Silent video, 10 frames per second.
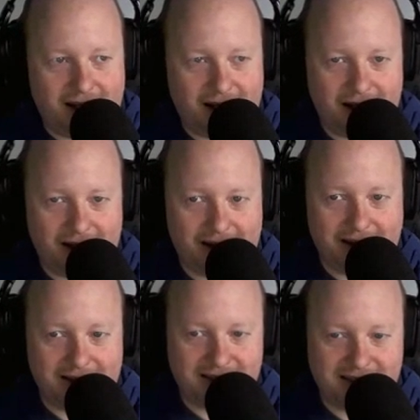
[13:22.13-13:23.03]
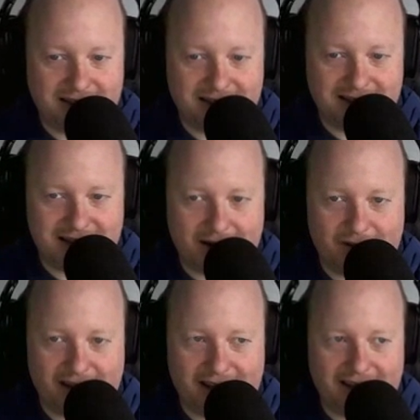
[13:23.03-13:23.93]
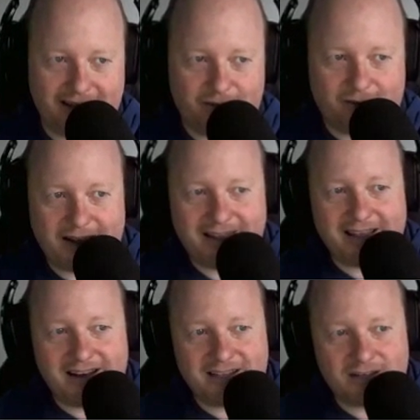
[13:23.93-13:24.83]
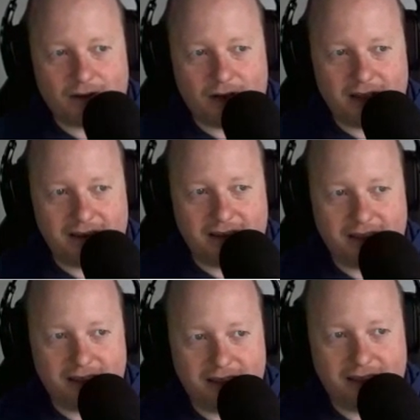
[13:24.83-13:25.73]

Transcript: It's definitely, it's funny that it's on.